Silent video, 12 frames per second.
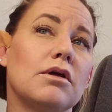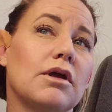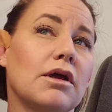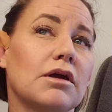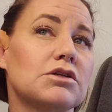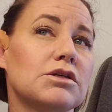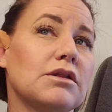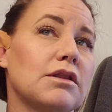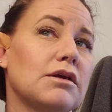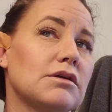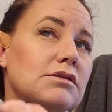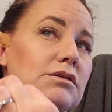I actually
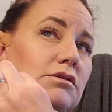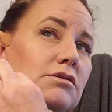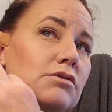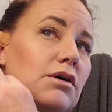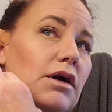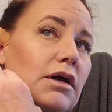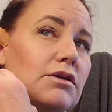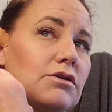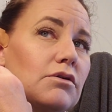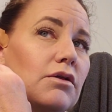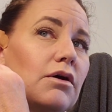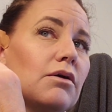think it's still too high
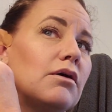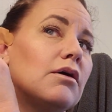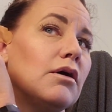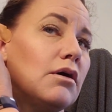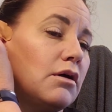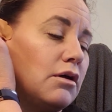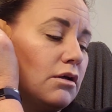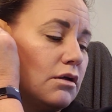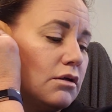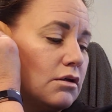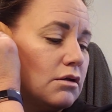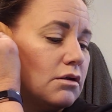too, though.
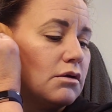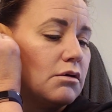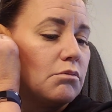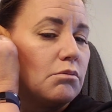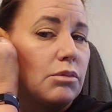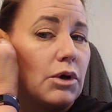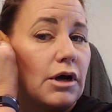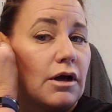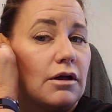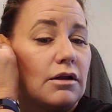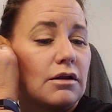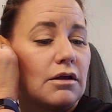
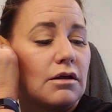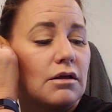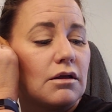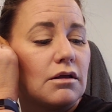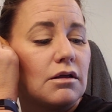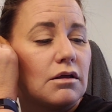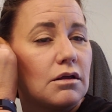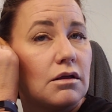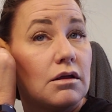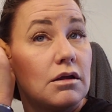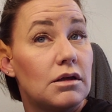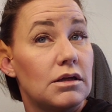But
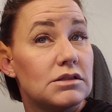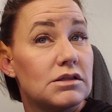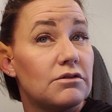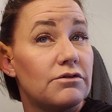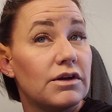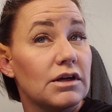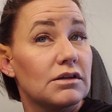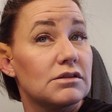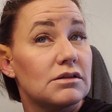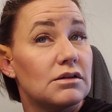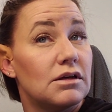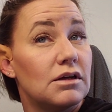easy to
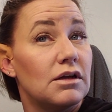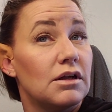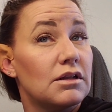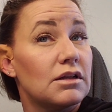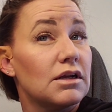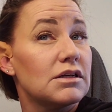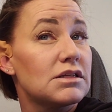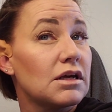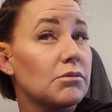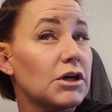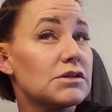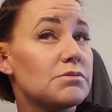fix. The nice thing
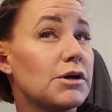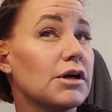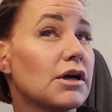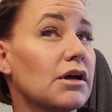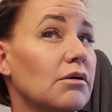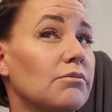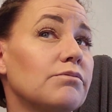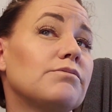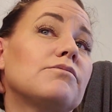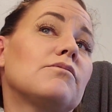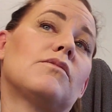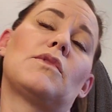about spirit gum
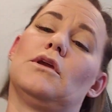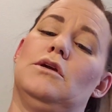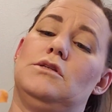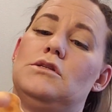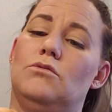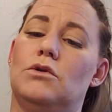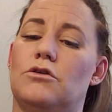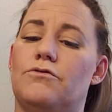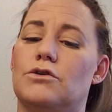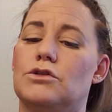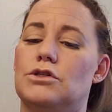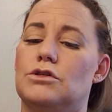is that when you're
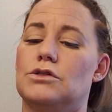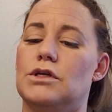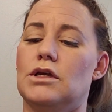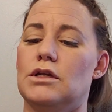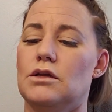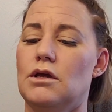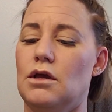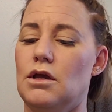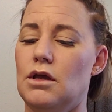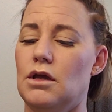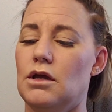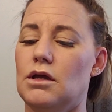first using it
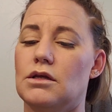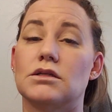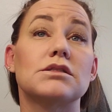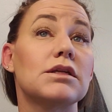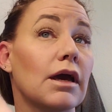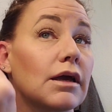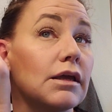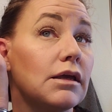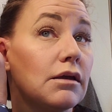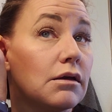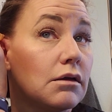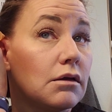and it's
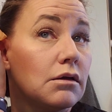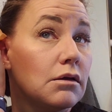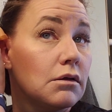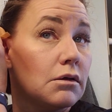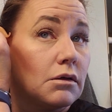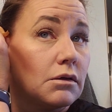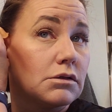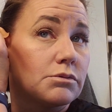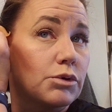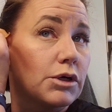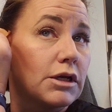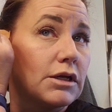tacky, it's
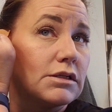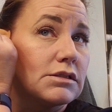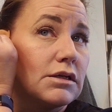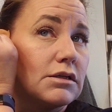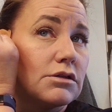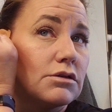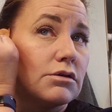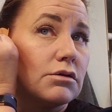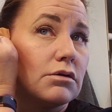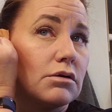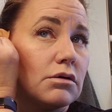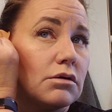pretty easy
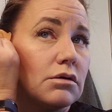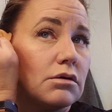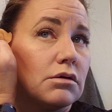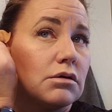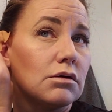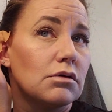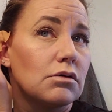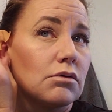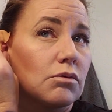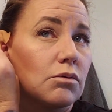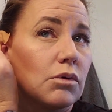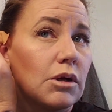to
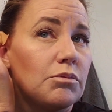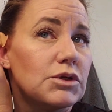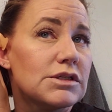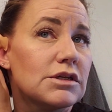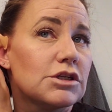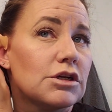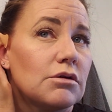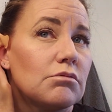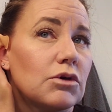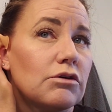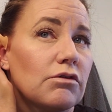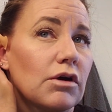reposition and
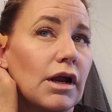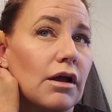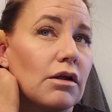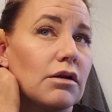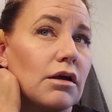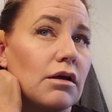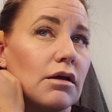move around.